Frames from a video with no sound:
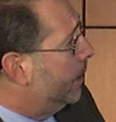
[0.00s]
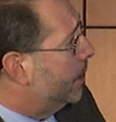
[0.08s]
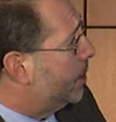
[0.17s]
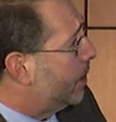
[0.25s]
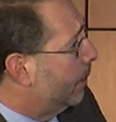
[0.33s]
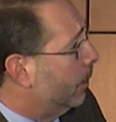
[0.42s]

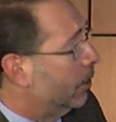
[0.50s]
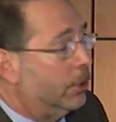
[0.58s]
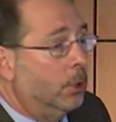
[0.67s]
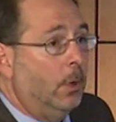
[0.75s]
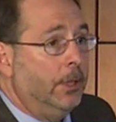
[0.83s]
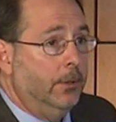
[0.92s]
dissimilar
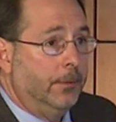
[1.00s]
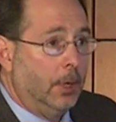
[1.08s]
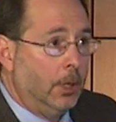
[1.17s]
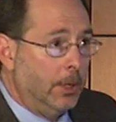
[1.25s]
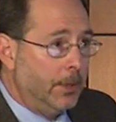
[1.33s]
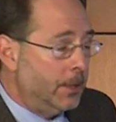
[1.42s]
to what you've
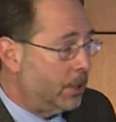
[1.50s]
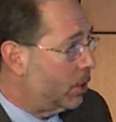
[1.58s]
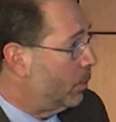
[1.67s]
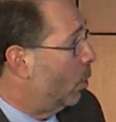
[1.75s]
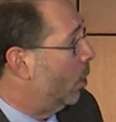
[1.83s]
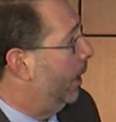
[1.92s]
heard
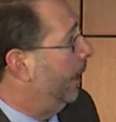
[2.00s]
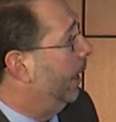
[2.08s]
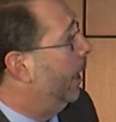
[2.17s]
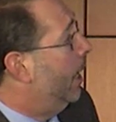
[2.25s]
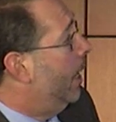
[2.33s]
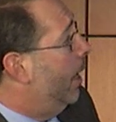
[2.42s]
this
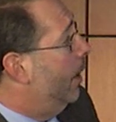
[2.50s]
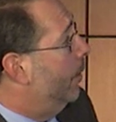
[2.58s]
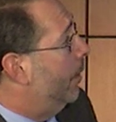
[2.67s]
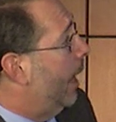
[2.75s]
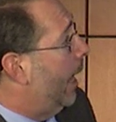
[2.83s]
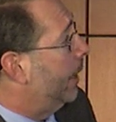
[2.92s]
morning,
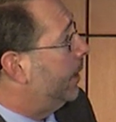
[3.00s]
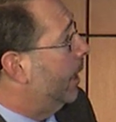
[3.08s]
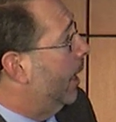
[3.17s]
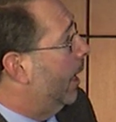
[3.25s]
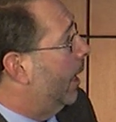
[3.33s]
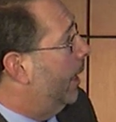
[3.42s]
that
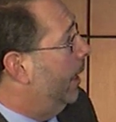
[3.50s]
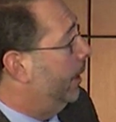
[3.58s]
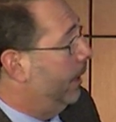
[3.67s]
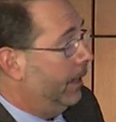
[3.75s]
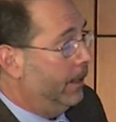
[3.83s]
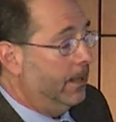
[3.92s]

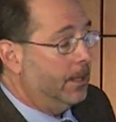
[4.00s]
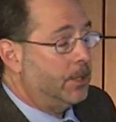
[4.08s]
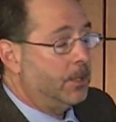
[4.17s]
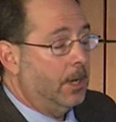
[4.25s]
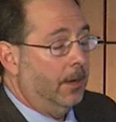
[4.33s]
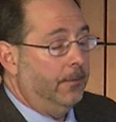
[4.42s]
in
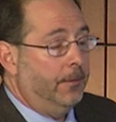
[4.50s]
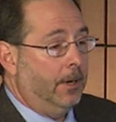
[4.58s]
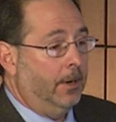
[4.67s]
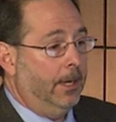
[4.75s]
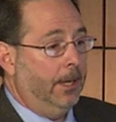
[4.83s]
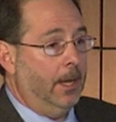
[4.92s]
this
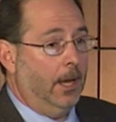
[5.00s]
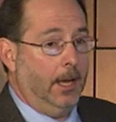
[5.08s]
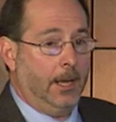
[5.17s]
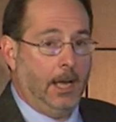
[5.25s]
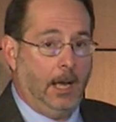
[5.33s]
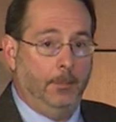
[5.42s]
very
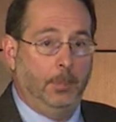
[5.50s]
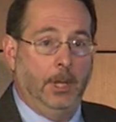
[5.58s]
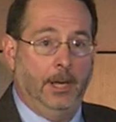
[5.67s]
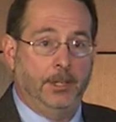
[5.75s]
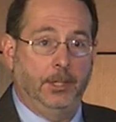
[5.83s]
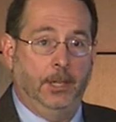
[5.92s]

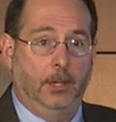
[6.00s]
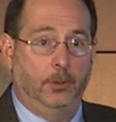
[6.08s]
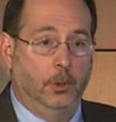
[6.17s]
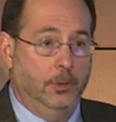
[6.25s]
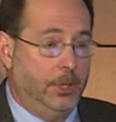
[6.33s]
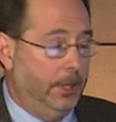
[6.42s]
complex and
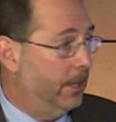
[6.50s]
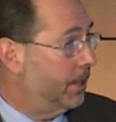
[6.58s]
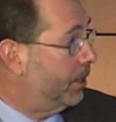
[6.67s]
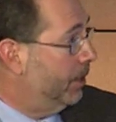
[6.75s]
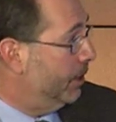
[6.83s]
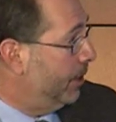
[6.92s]

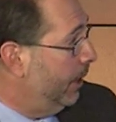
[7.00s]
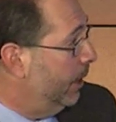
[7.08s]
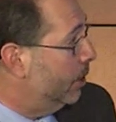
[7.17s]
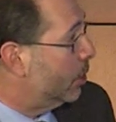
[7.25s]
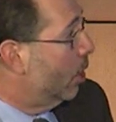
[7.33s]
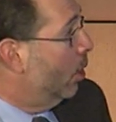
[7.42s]
heterogeneous
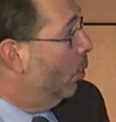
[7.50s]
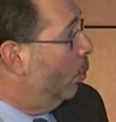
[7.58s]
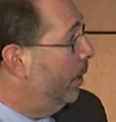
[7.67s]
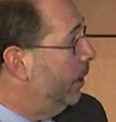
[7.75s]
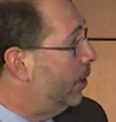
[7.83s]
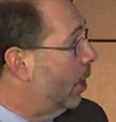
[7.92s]
disease,
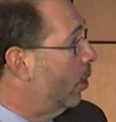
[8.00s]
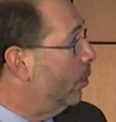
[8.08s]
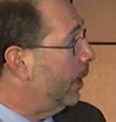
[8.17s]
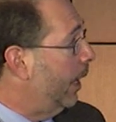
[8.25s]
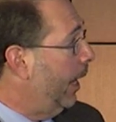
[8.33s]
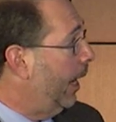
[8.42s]
we
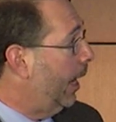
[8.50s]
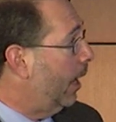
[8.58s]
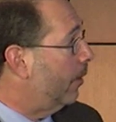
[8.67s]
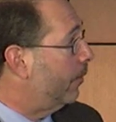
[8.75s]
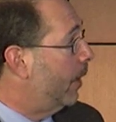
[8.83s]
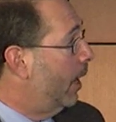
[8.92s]
don't
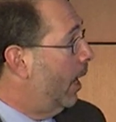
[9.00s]
have